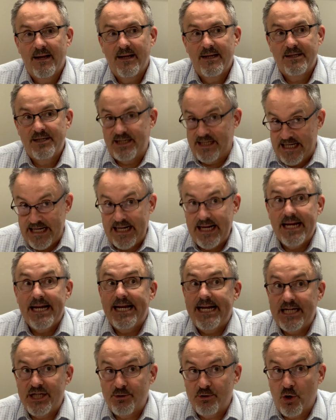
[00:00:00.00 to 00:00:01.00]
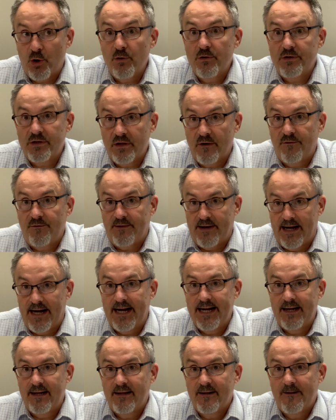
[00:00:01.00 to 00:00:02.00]
See, he's
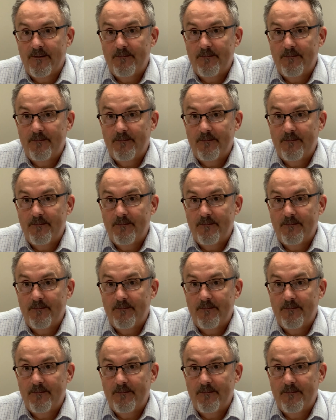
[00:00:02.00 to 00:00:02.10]
crucified.